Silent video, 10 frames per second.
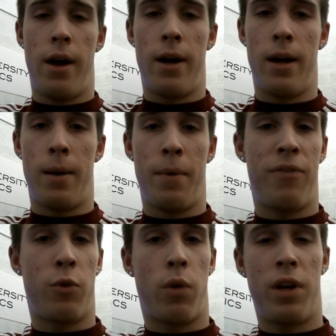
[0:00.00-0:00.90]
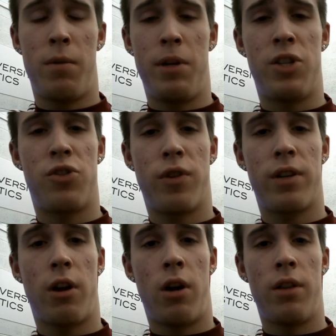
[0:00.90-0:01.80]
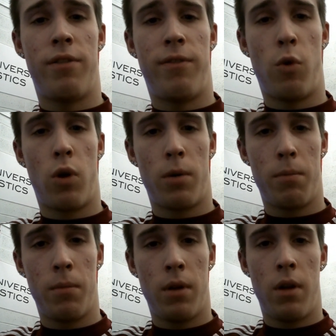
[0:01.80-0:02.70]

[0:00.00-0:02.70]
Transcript: If you're wanting to be strict on the form,